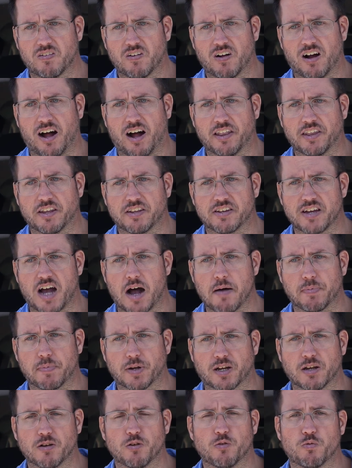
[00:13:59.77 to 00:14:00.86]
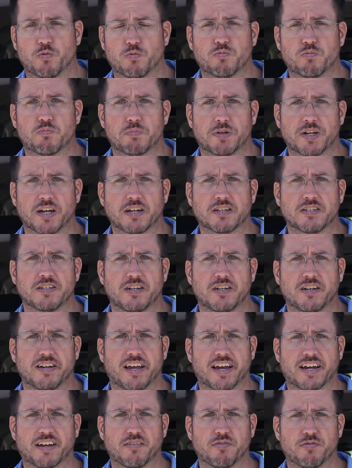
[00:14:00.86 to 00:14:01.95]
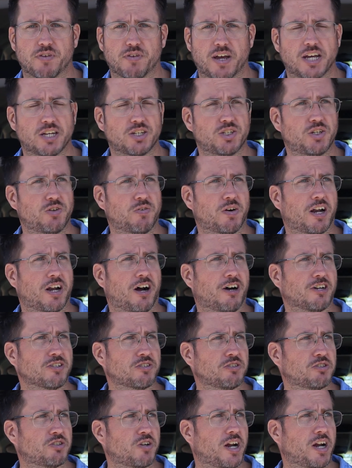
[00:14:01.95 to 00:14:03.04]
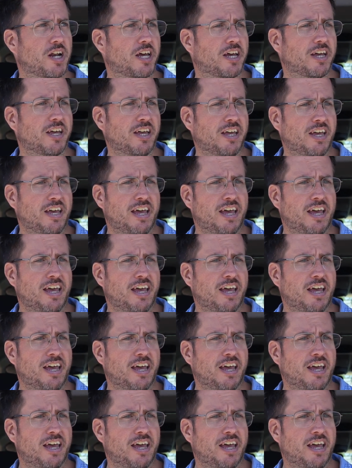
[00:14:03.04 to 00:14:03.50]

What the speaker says: the topic of protecting your neck and face, you want to also try to